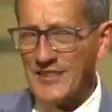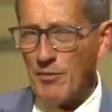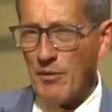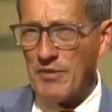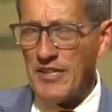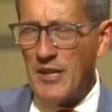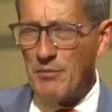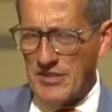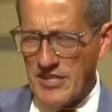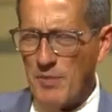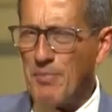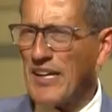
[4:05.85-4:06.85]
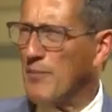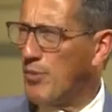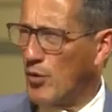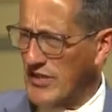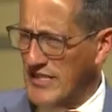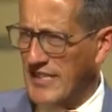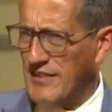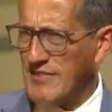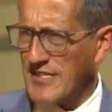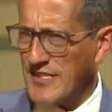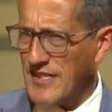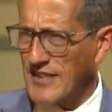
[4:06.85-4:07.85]
the moment. But there's a bigger point here,
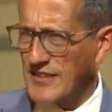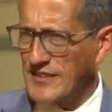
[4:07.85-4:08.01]
isn't there?